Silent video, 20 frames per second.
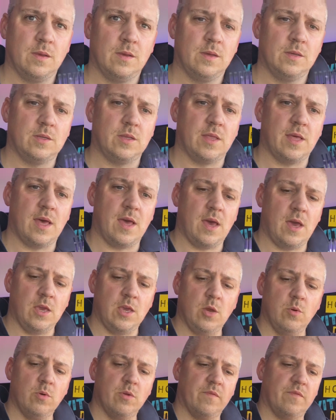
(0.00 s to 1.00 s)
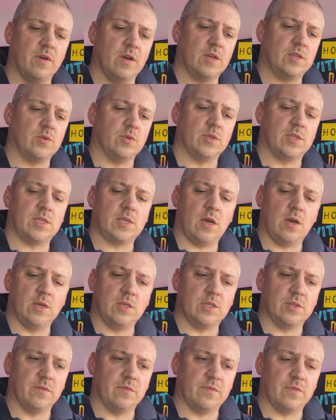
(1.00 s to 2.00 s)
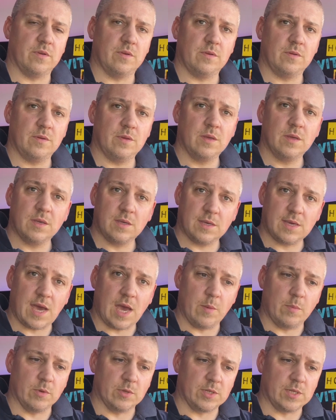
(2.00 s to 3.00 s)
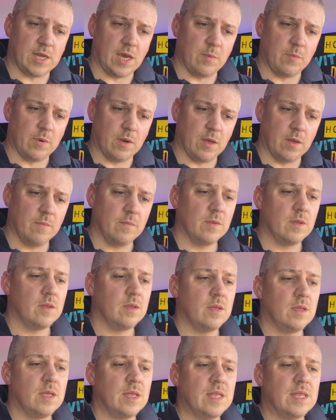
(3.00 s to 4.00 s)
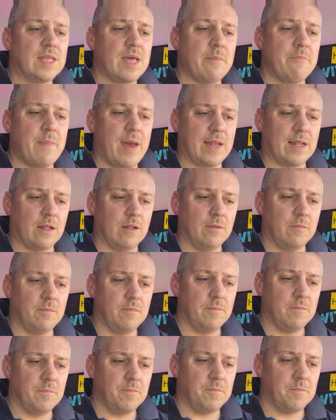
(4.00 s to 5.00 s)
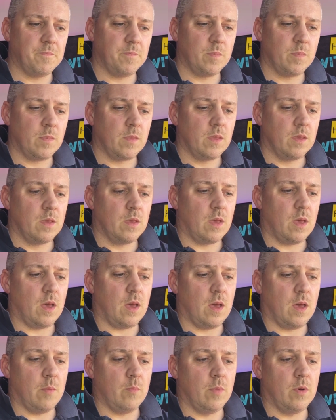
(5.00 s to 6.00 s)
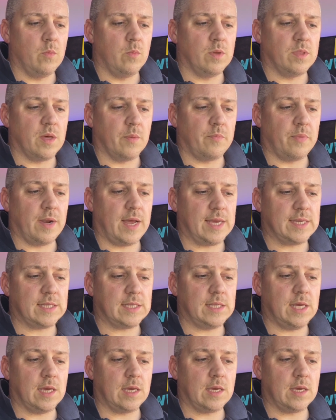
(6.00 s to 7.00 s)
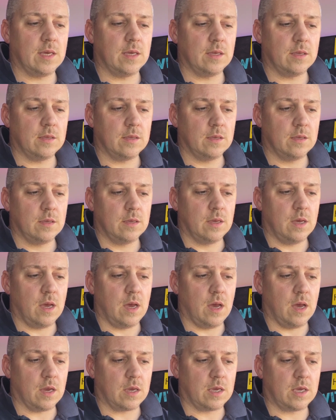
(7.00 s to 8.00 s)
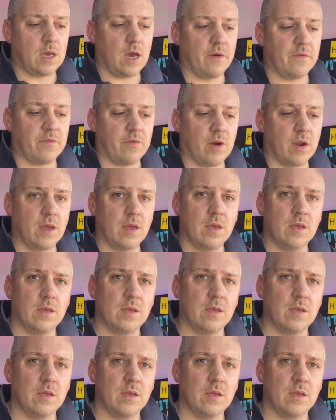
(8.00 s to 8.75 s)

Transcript: So they're a universal size of cable stapler. They're metal with a plastic covering